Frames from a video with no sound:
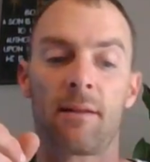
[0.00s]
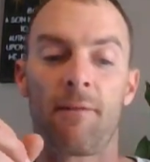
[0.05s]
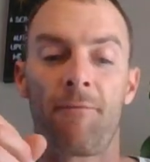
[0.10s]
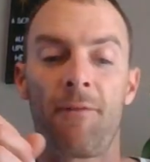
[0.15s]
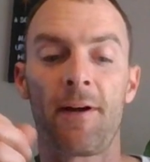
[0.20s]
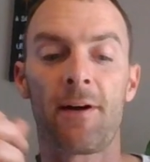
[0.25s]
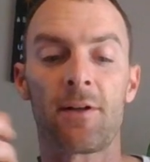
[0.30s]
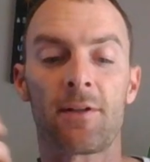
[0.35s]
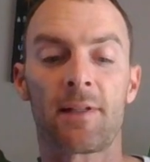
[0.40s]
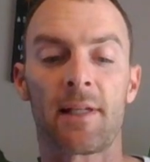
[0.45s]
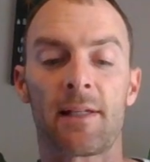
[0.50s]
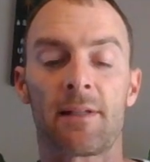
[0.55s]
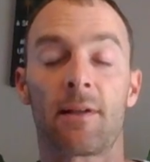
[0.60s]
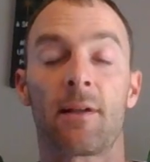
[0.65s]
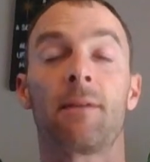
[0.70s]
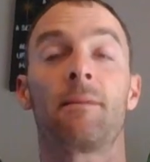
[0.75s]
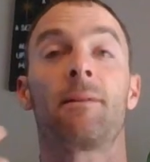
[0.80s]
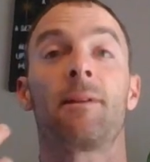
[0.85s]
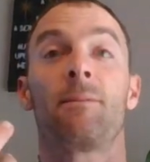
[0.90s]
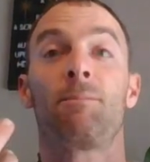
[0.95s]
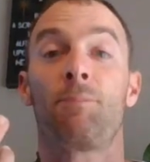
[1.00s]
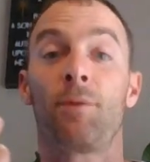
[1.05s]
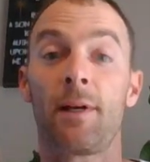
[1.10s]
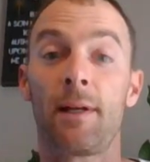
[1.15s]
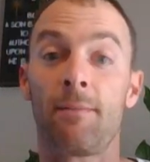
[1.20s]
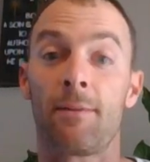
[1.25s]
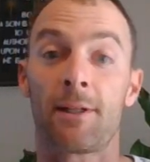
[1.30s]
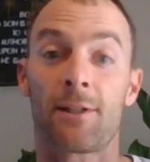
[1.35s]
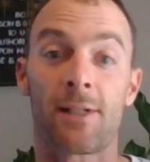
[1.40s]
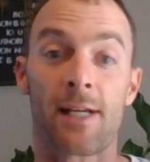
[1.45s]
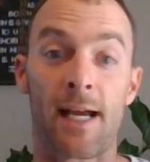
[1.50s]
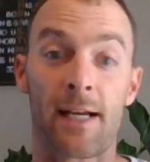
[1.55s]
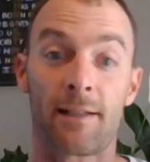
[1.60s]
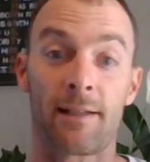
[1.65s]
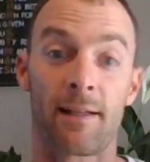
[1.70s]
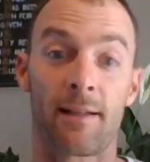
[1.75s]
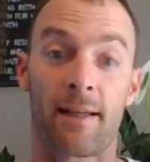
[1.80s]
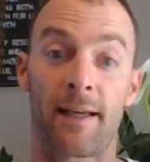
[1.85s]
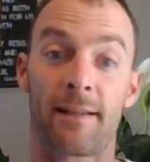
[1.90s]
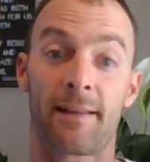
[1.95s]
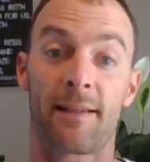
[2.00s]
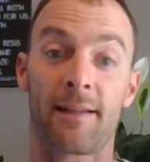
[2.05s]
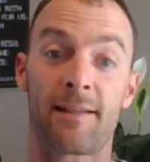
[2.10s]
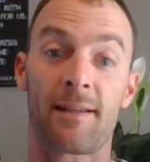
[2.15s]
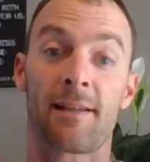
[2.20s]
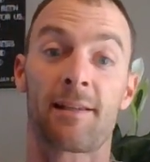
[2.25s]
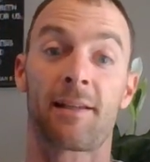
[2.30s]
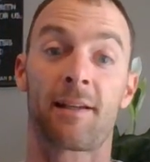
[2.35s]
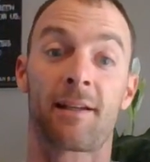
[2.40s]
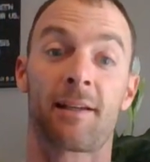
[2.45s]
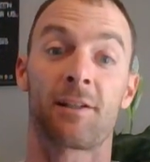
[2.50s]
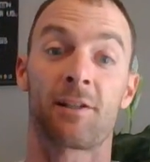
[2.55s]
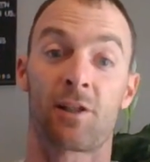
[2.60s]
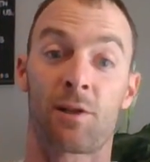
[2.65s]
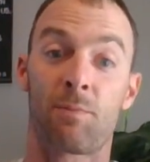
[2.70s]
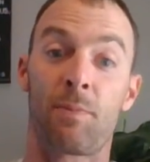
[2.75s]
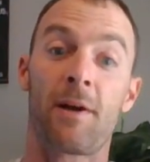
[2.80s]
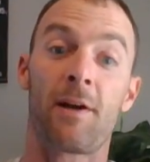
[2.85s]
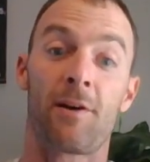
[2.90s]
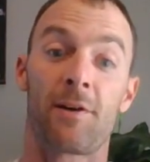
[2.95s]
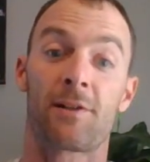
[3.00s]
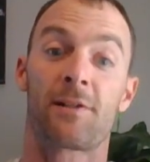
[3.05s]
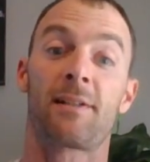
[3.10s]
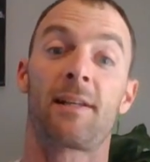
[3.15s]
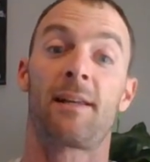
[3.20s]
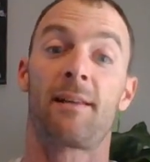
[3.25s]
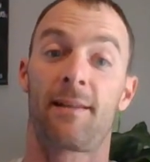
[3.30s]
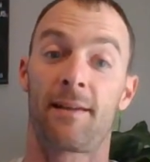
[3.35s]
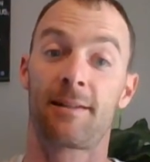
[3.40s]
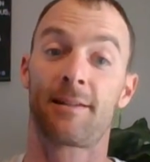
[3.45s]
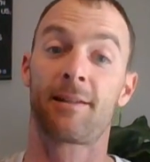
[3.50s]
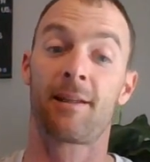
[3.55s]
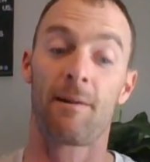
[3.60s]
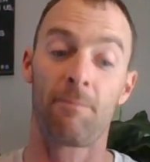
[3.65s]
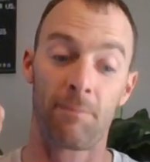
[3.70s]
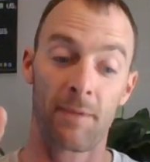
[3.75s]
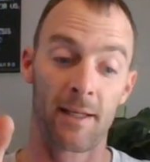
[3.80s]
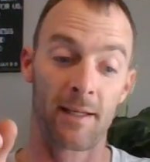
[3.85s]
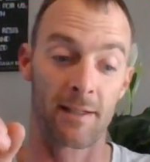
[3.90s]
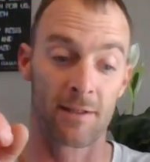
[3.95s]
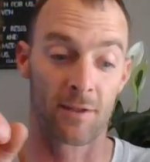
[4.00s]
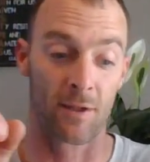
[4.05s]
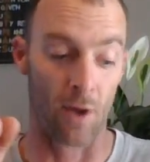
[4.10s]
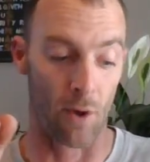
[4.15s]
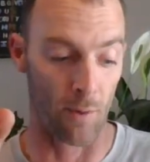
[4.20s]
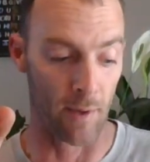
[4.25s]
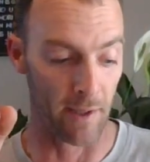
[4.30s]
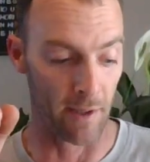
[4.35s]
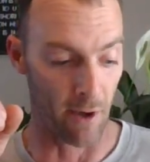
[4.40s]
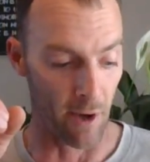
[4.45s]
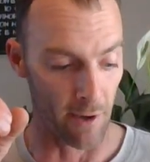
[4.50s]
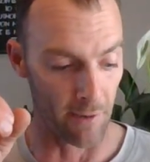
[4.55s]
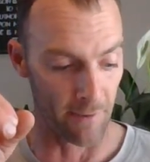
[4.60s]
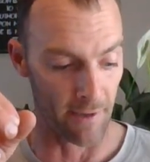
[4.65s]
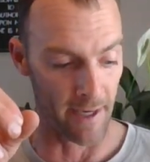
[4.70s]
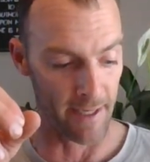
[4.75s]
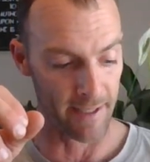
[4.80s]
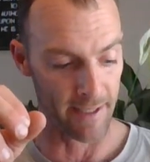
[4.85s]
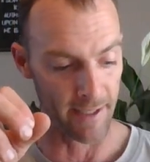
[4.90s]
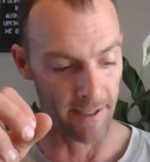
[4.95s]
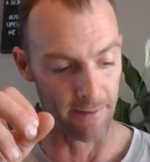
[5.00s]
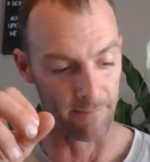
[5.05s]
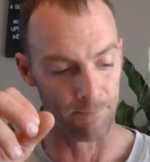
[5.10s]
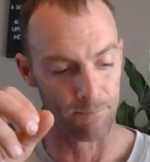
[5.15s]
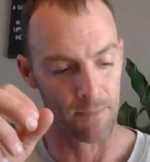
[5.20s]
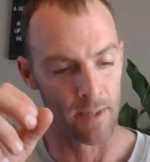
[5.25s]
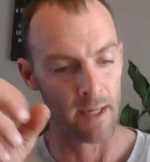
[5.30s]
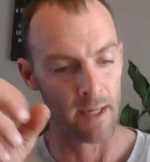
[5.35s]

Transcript: The Pharisees, they're, they're pretty much acting like this is a conspiracy, like something is going on right here.